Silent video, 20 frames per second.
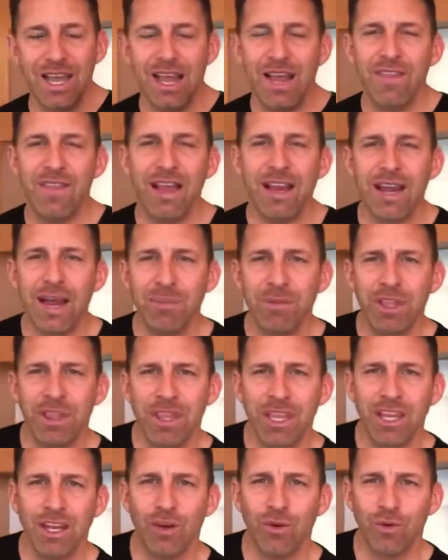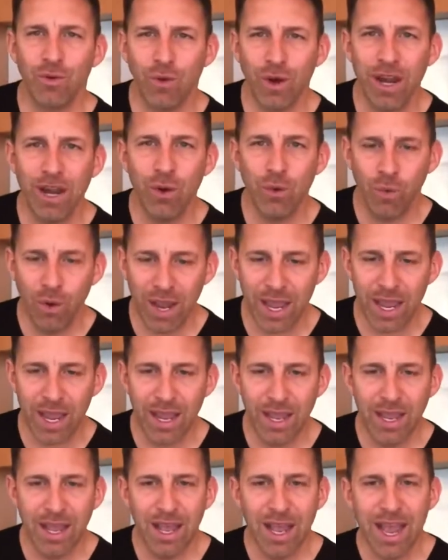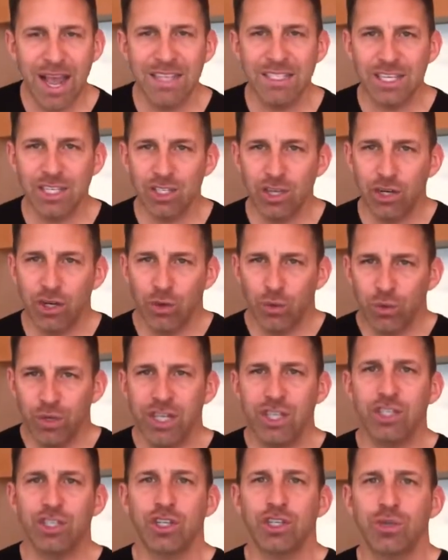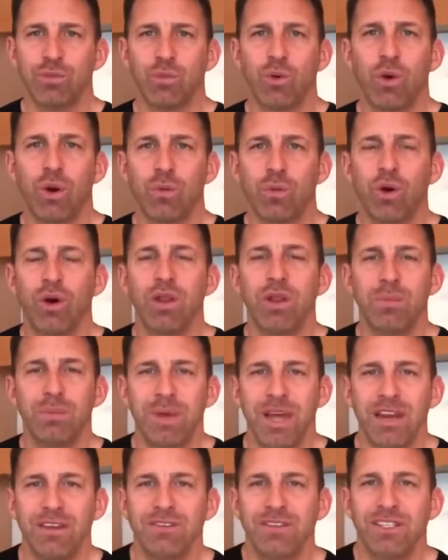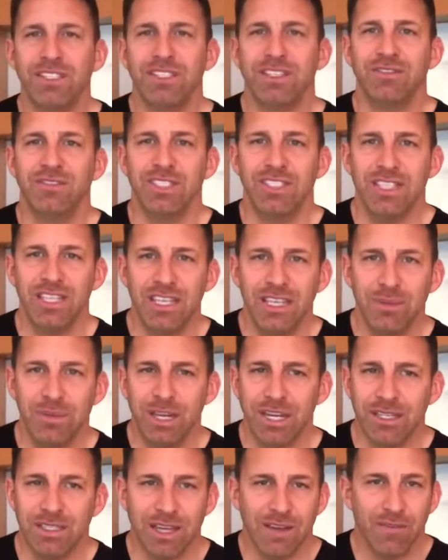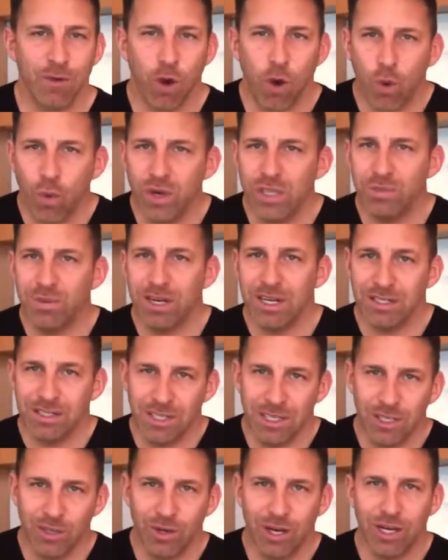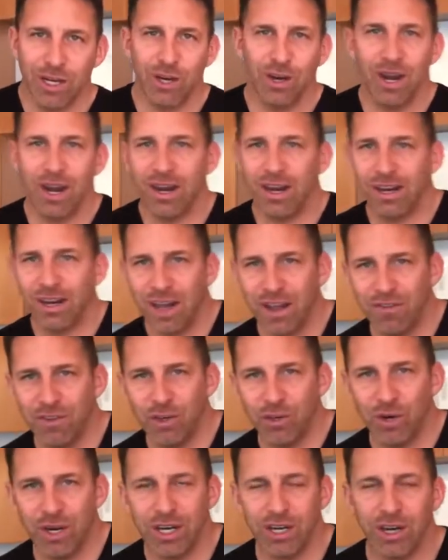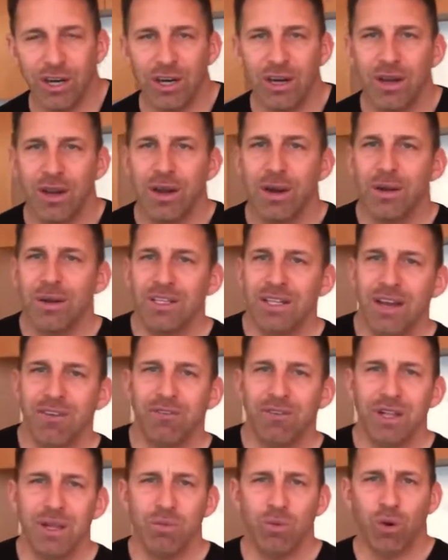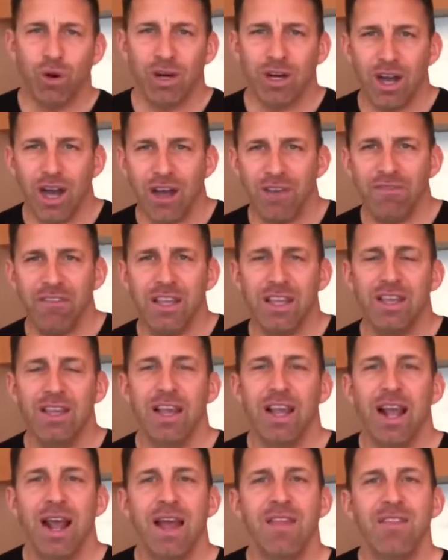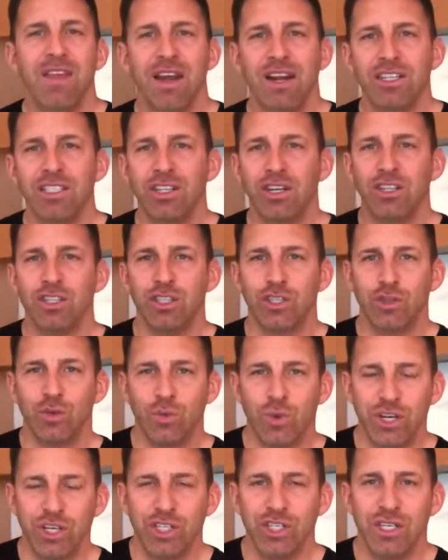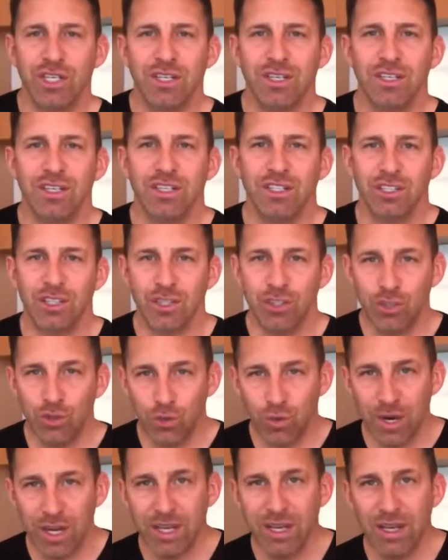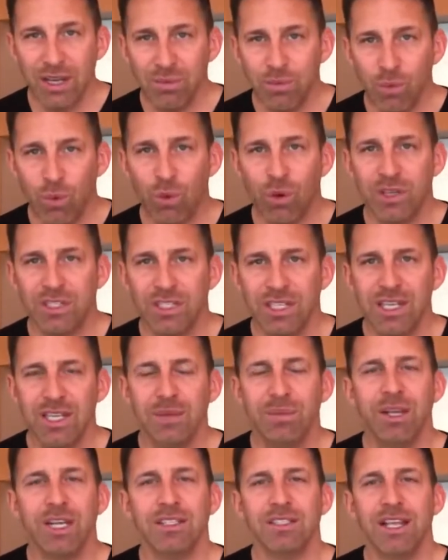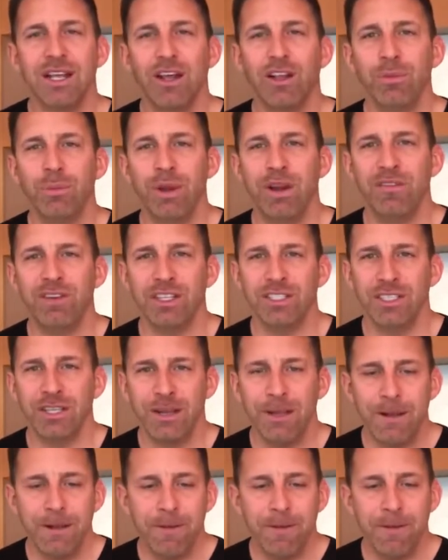And that got me thinking right away as I started to research more and more the benefits of tea because I've always been a tea drinker and a coffee drinker, definitely more coffee. And then I started switching to drinking more tea because of the health benefits.